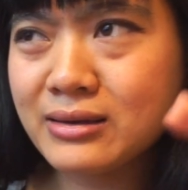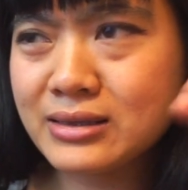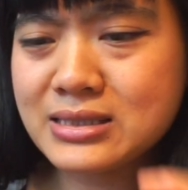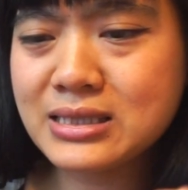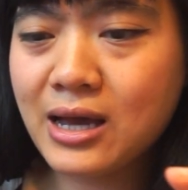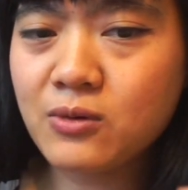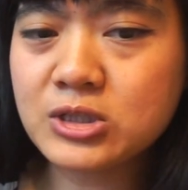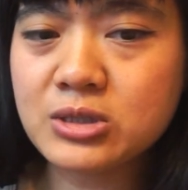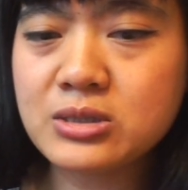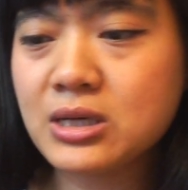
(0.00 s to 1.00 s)
Let's see how
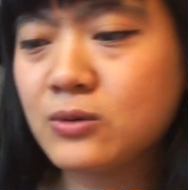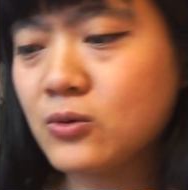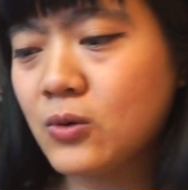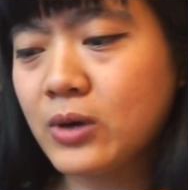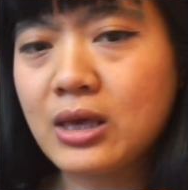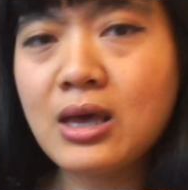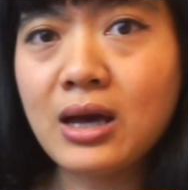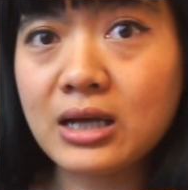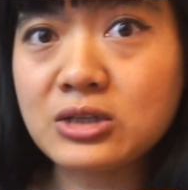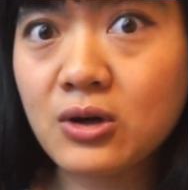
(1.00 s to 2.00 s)
it turns out. Okay,
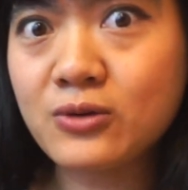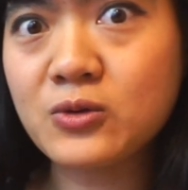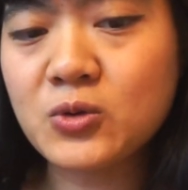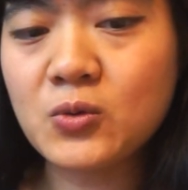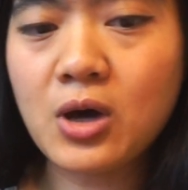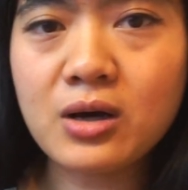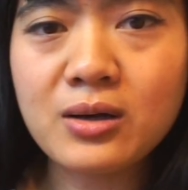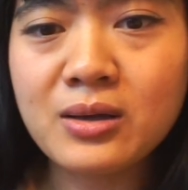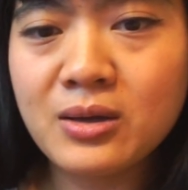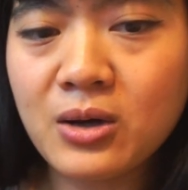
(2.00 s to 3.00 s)
I talked for too long.
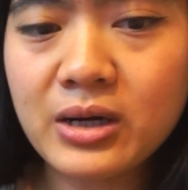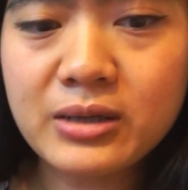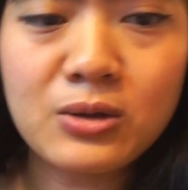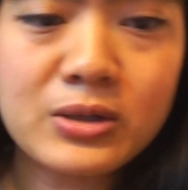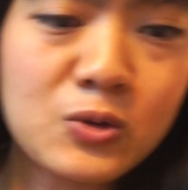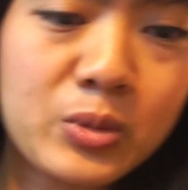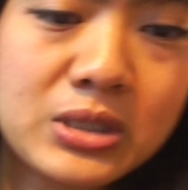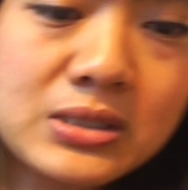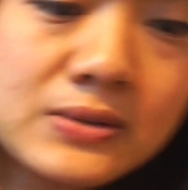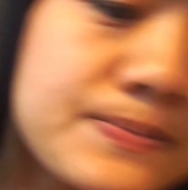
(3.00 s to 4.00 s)
Alright, let's open this.